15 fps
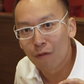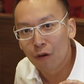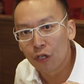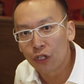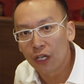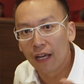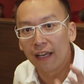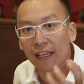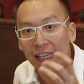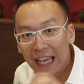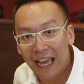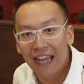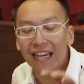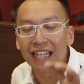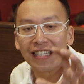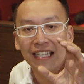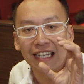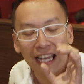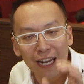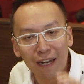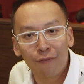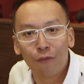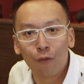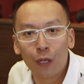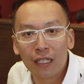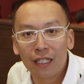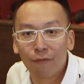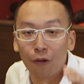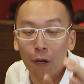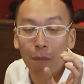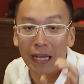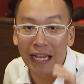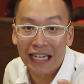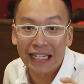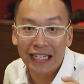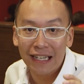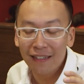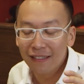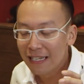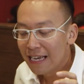Roger, again, it's an influence from India.